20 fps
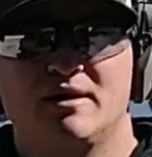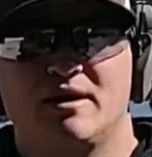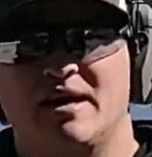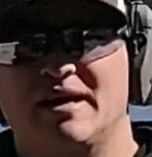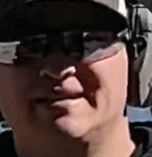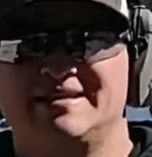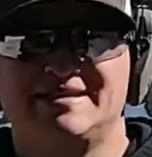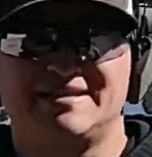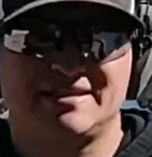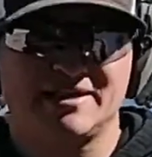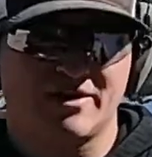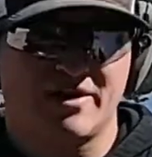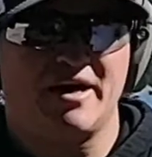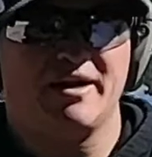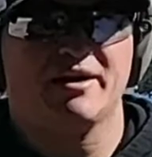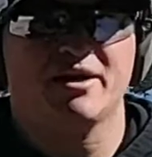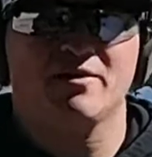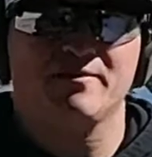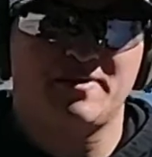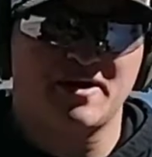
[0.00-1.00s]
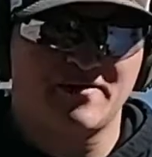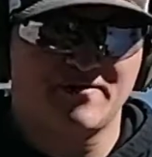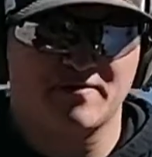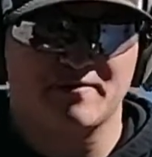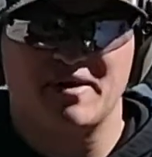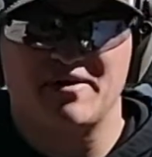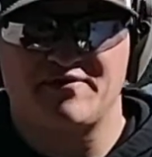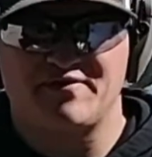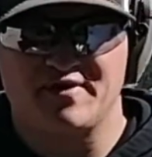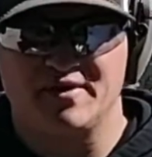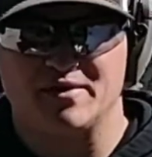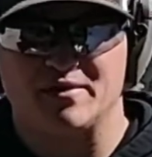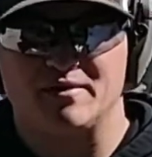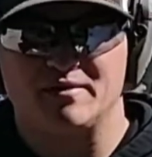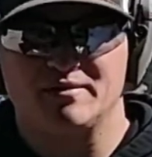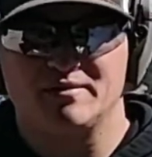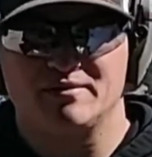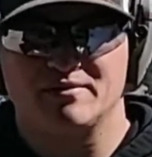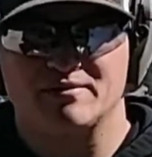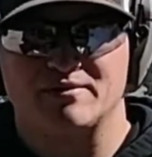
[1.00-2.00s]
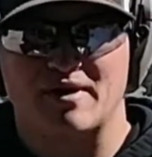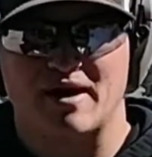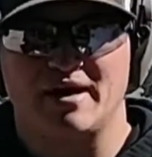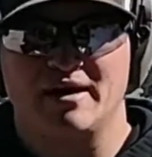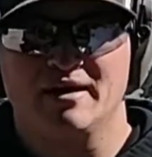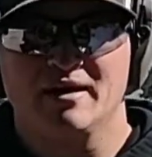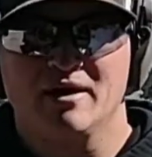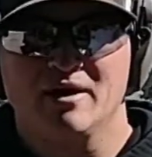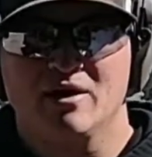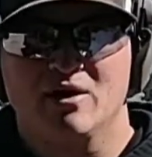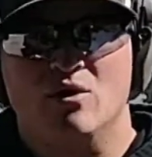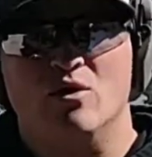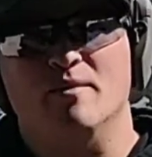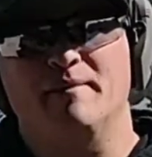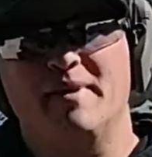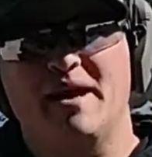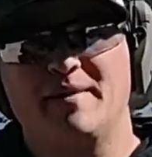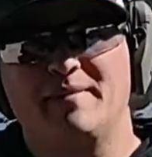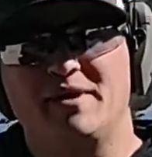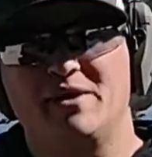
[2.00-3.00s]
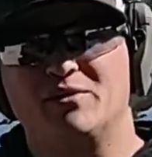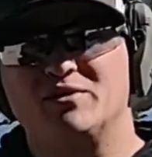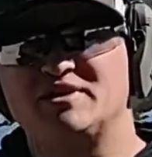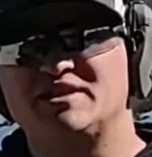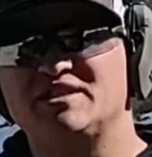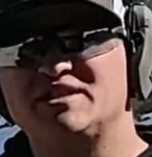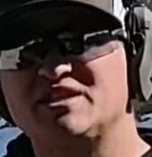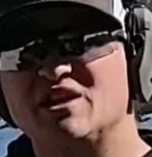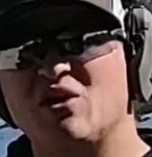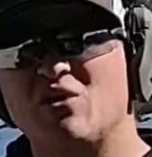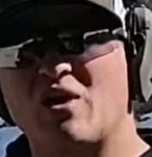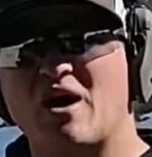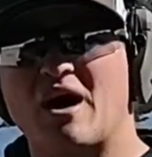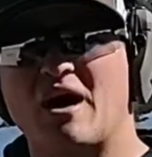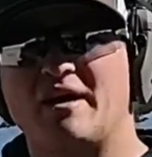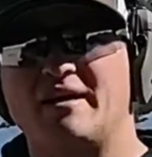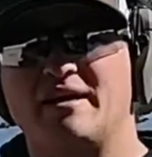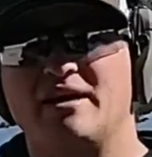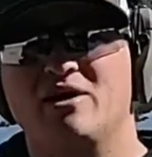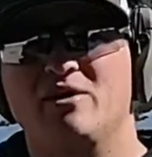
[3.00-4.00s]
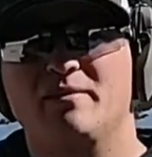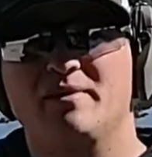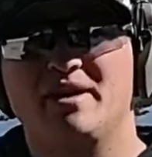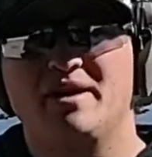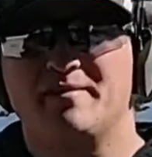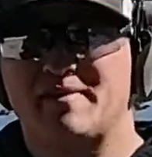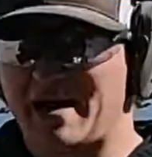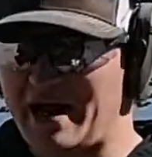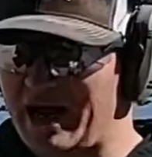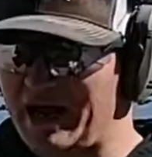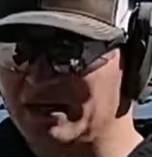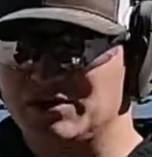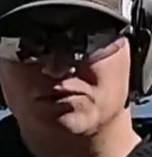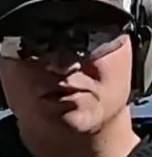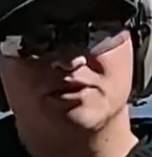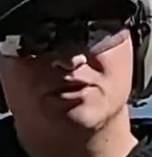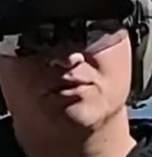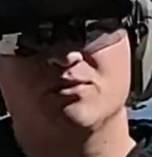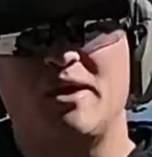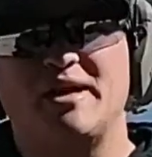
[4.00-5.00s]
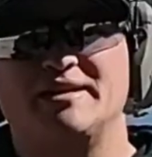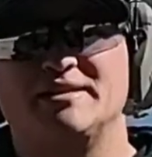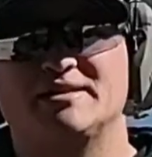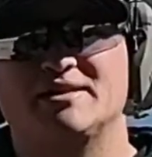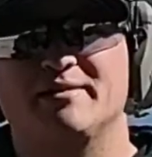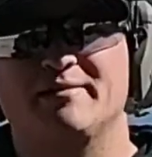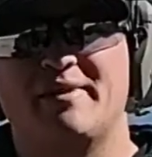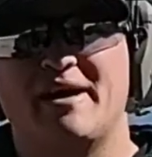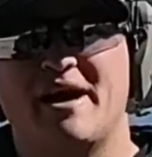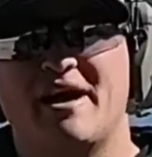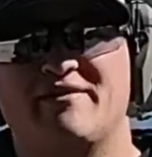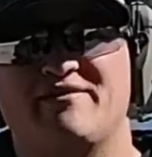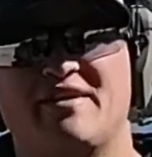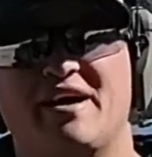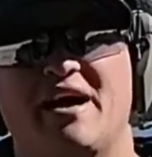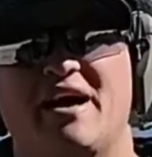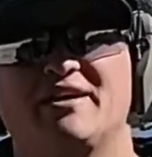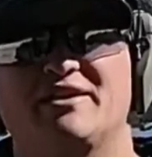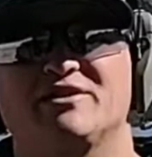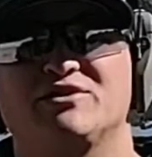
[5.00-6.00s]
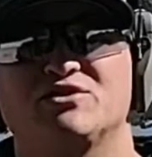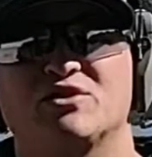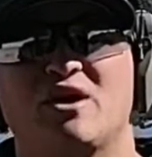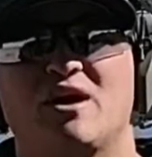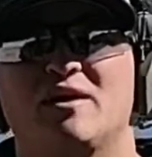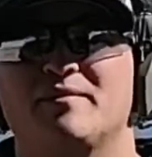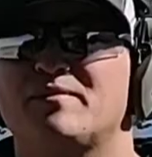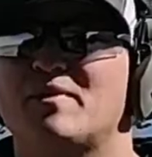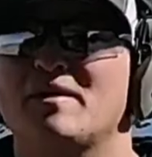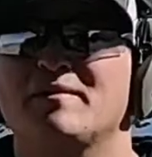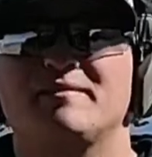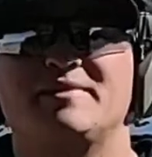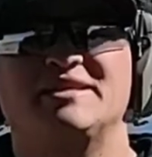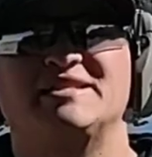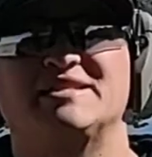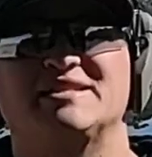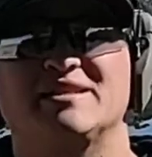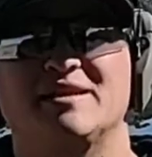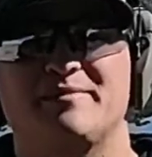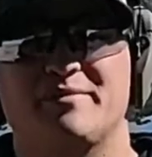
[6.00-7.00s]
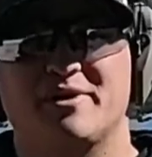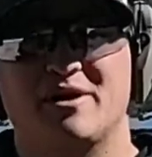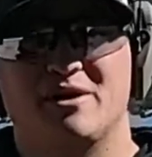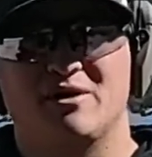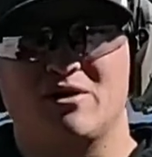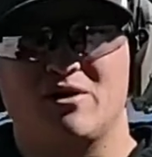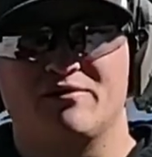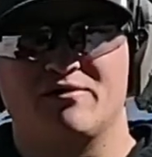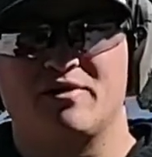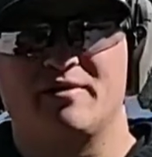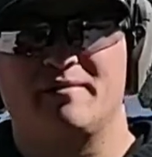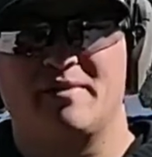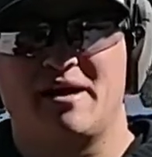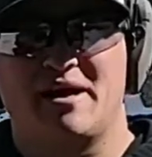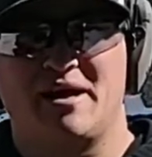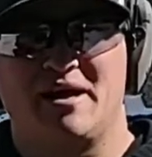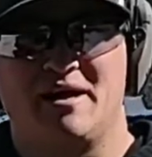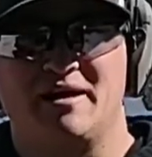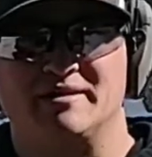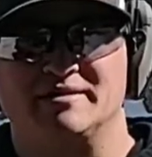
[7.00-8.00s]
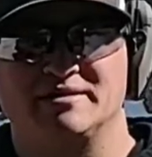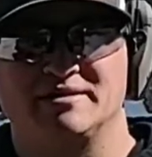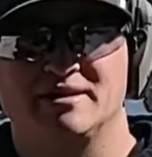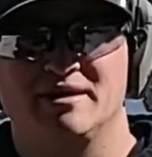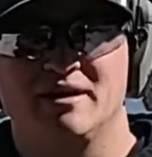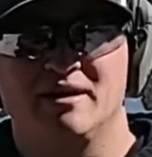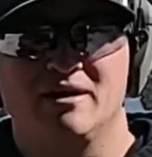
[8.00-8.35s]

I still had to go pay for my fuel, right? Or maybe it was so hot and humid and my hands were sweating so bad, if I had to draw, I'd probably be slipping all over in my hands.